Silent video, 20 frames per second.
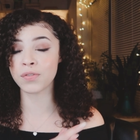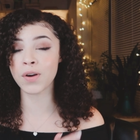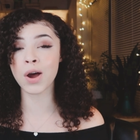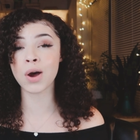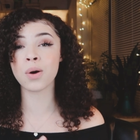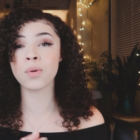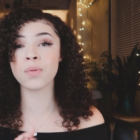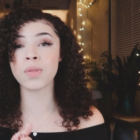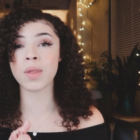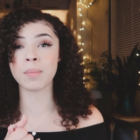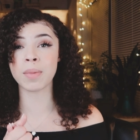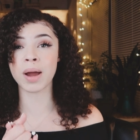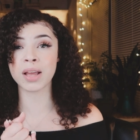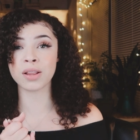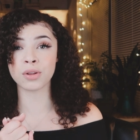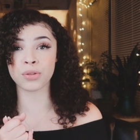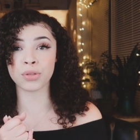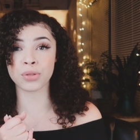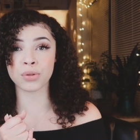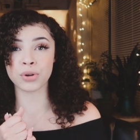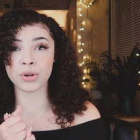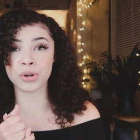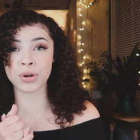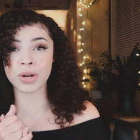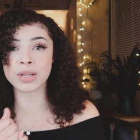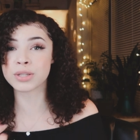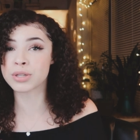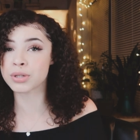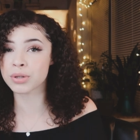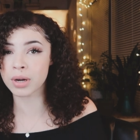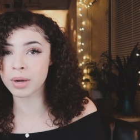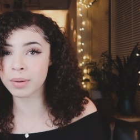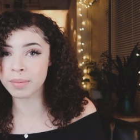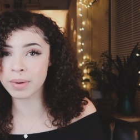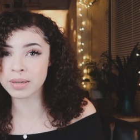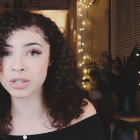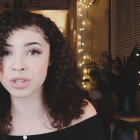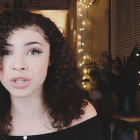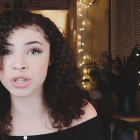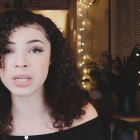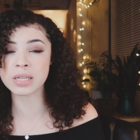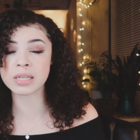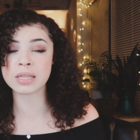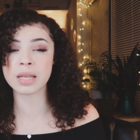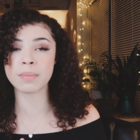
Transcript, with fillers: phone, they might look through your Instagram messages,